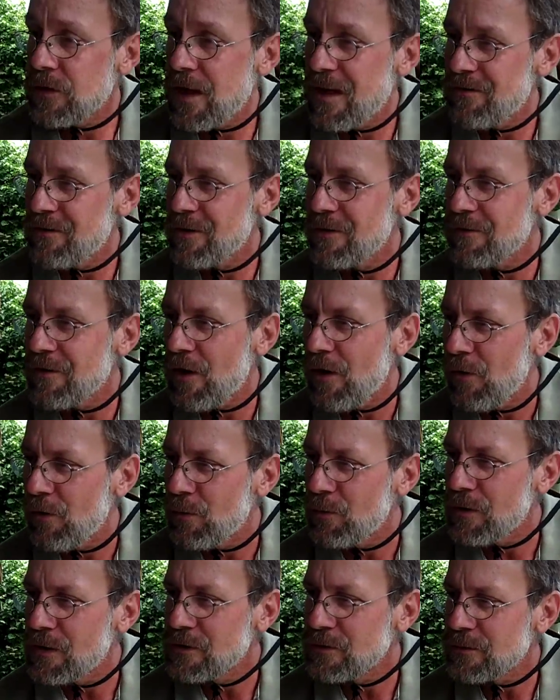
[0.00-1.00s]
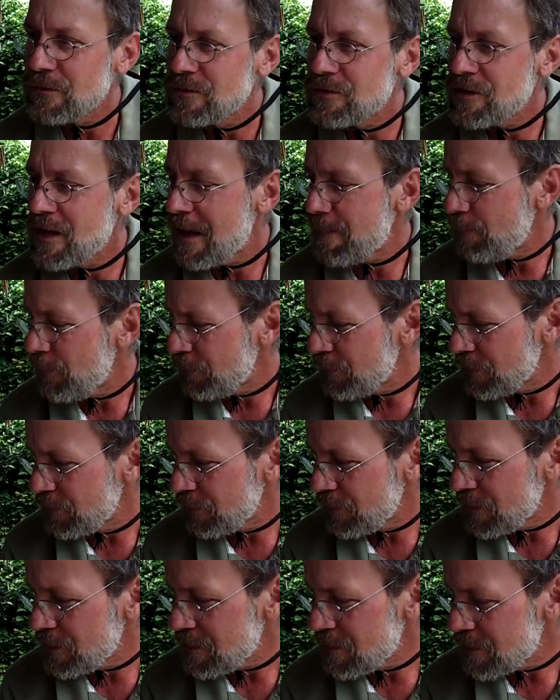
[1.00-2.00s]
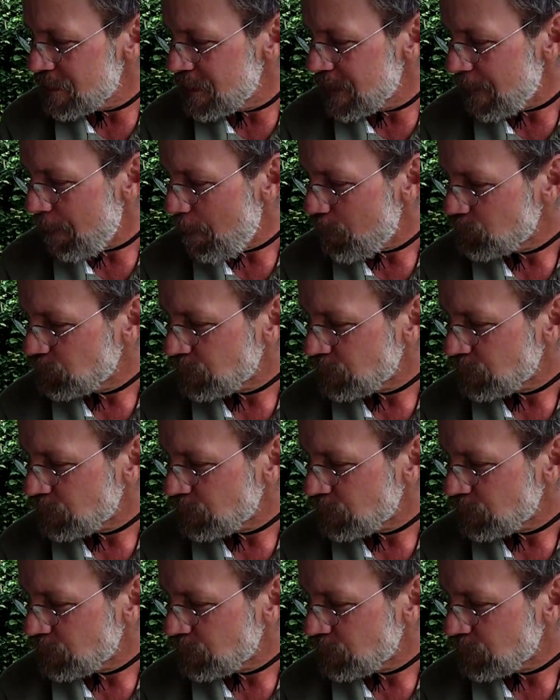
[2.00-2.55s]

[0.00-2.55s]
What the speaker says: flavor of all the ones we've sampled here. What do you think?